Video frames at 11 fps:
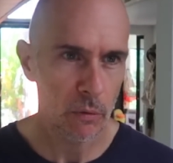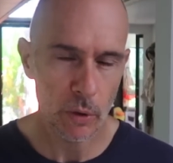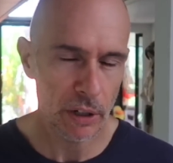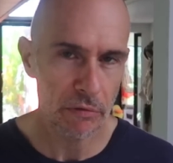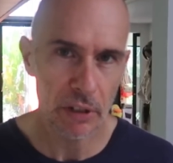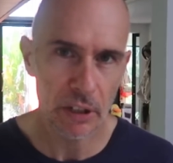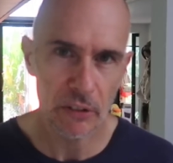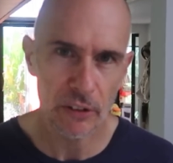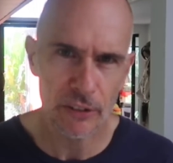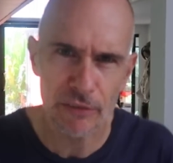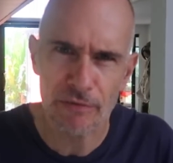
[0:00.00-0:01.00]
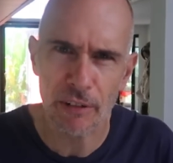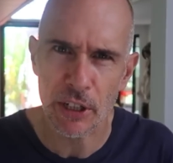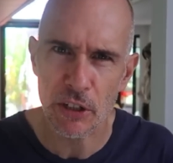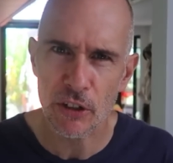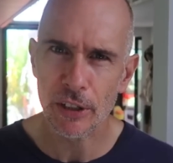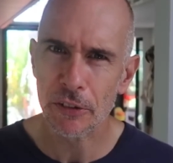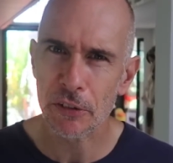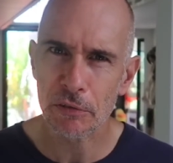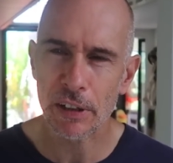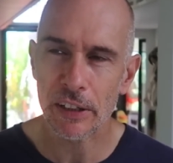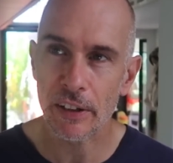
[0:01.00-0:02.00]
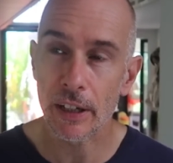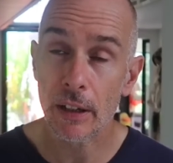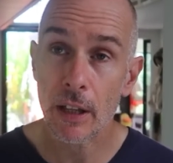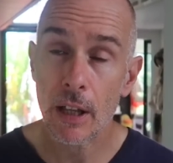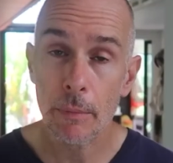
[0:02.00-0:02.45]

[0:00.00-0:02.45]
whatever it is, it's very itchy and stuff like that.